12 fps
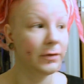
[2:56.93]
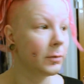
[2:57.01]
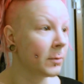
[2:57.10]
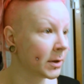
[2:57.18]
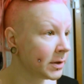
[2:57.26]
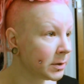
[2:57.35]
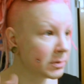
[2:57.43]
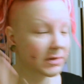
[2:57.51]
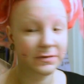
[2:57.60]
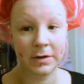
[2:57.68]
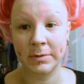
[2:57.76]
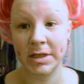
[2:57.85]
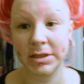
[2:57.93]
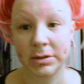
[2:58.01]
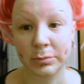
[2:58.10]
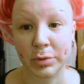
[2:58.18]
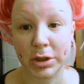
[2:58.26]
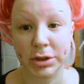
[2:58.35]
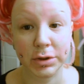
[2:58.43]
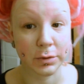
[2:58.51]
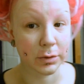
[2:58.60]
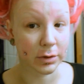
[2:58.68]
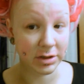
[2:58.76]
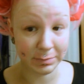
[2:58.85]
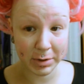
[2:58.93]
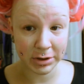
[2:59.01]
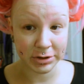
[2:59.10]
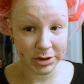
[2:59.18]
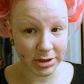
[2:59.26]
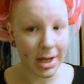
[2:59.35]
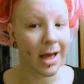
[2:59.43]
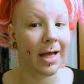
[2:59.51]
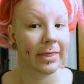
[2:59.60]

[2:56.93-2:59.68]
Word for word: If you want to use a foundation brush or a sponge,